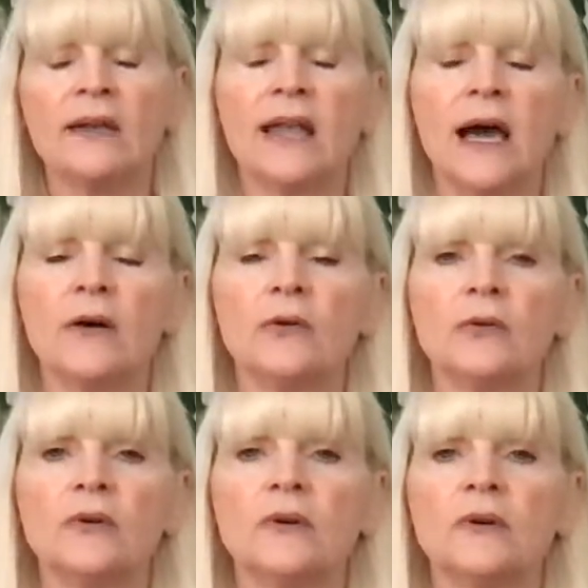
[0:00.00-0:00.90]
Now,
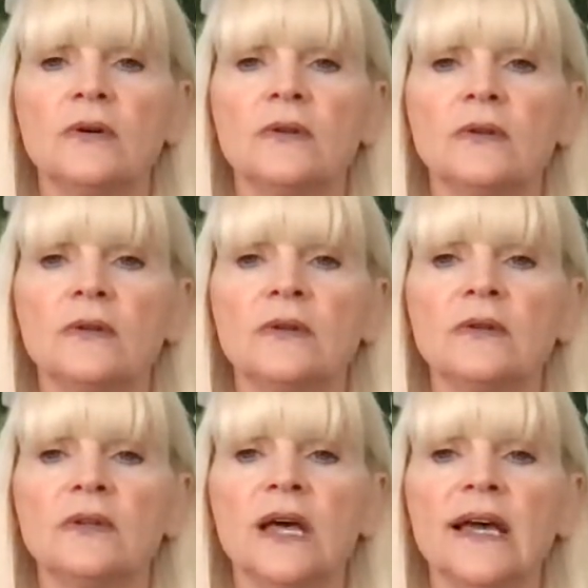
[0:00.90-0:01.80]

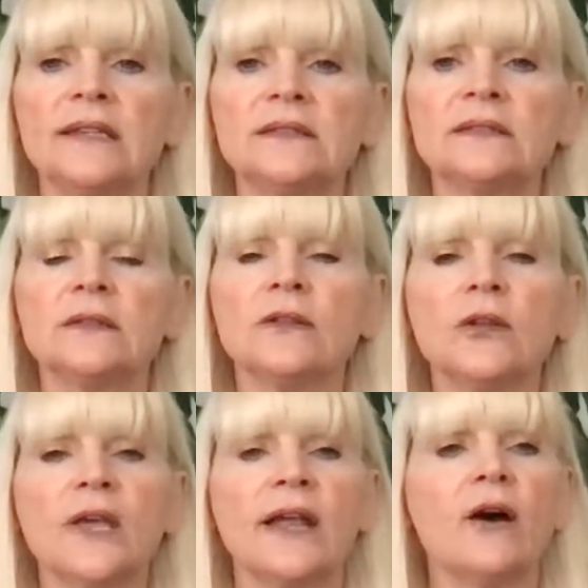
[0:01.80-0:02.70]
let's
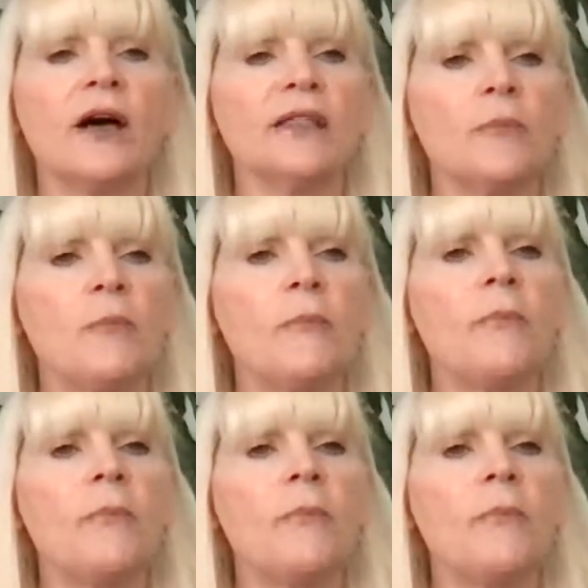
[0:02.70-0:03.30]
look at all the